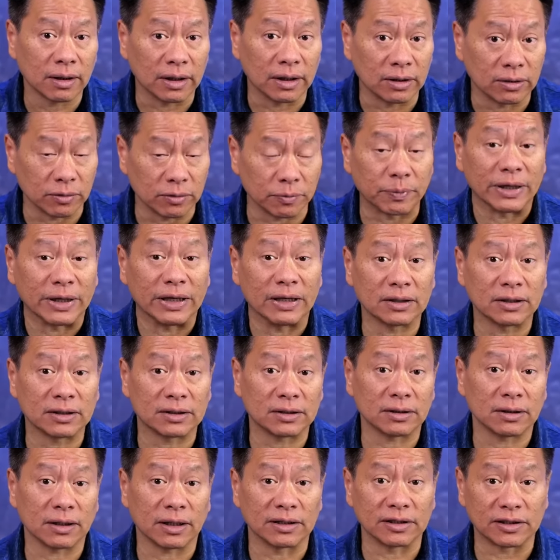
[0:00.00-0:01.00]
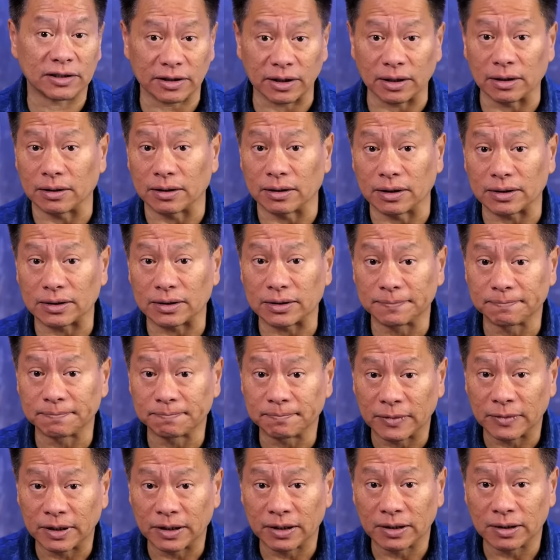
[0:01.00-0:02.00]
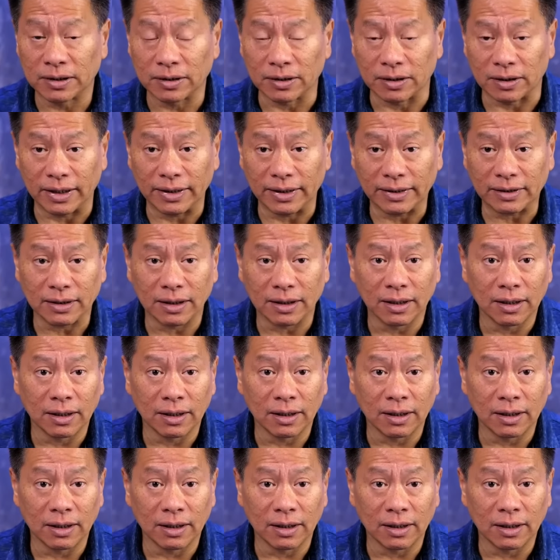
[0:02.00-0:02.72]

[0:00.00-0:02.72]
into peace and stillness. All right?